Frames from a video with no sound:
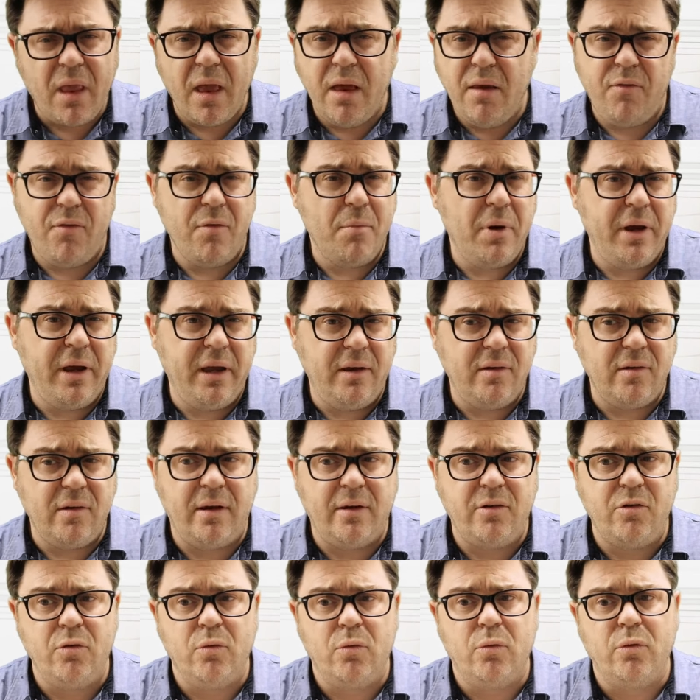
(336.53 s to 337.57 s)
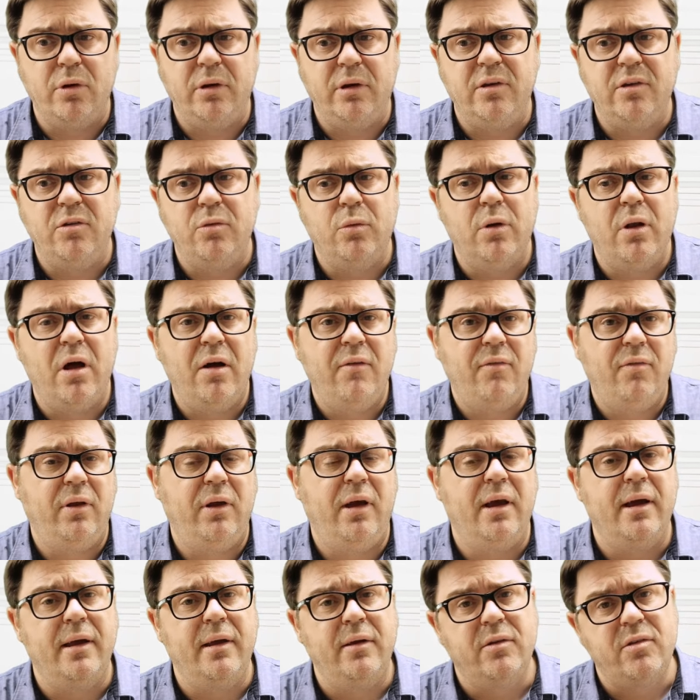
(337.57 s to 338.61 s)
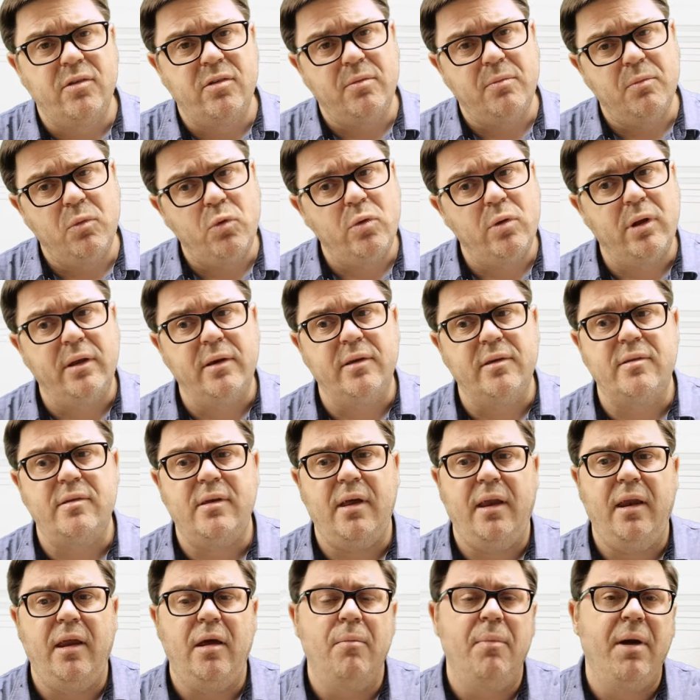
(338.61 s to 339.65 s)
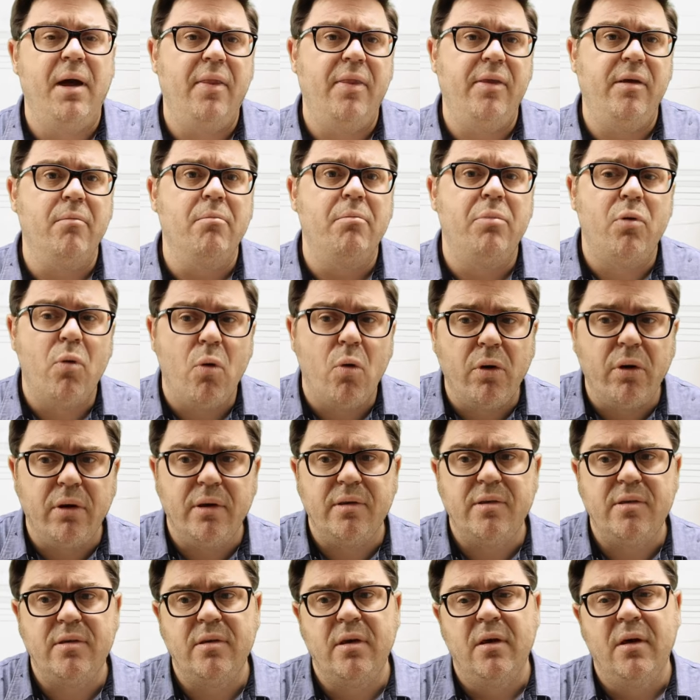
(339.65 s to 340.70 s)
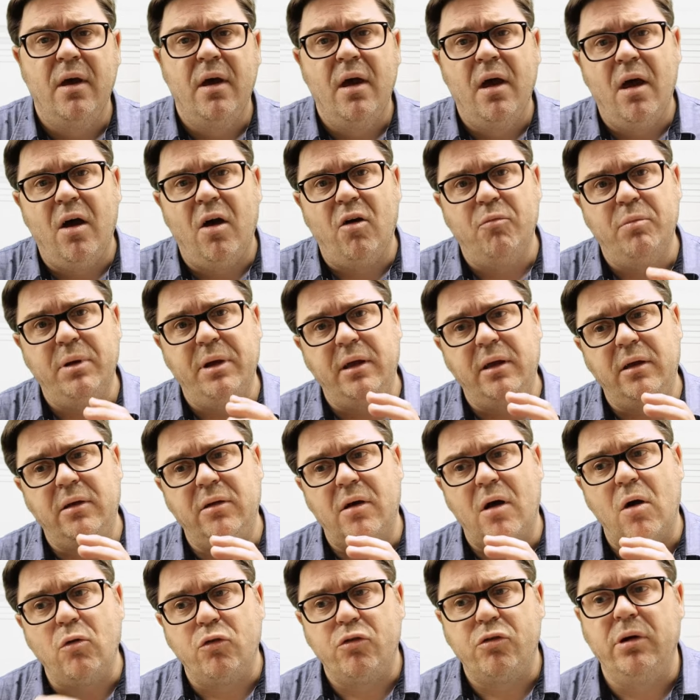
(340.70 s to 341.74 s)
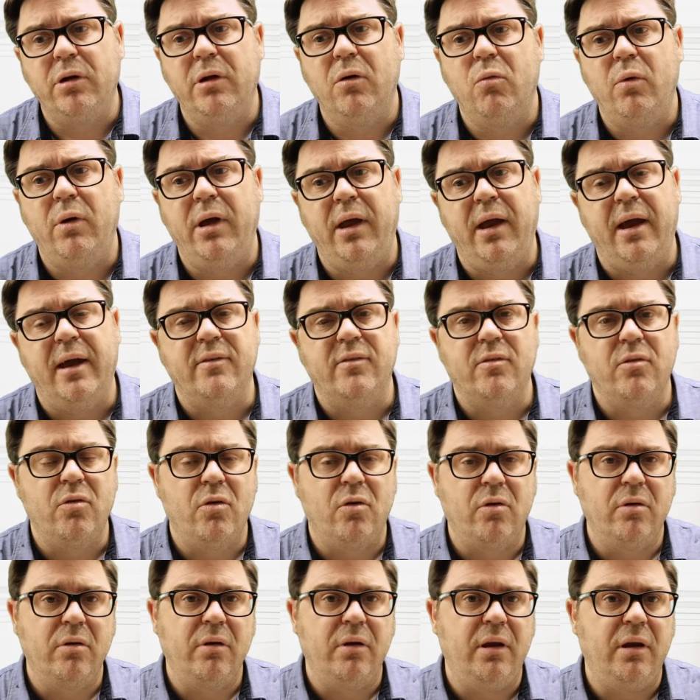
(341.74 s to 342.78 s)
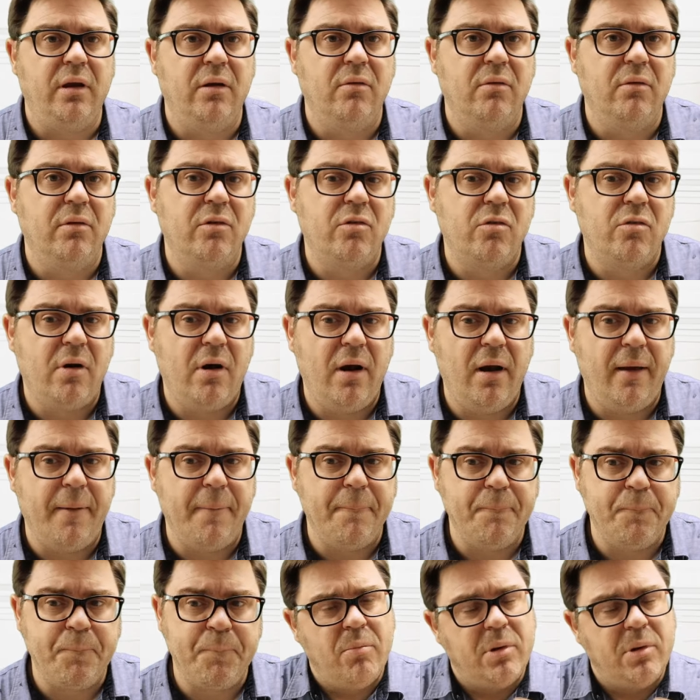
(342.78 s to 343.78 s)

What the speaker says: And for my international audience, you will hopefully gain a small understanding about the importance of being culturally aware as a doctor here in Australia.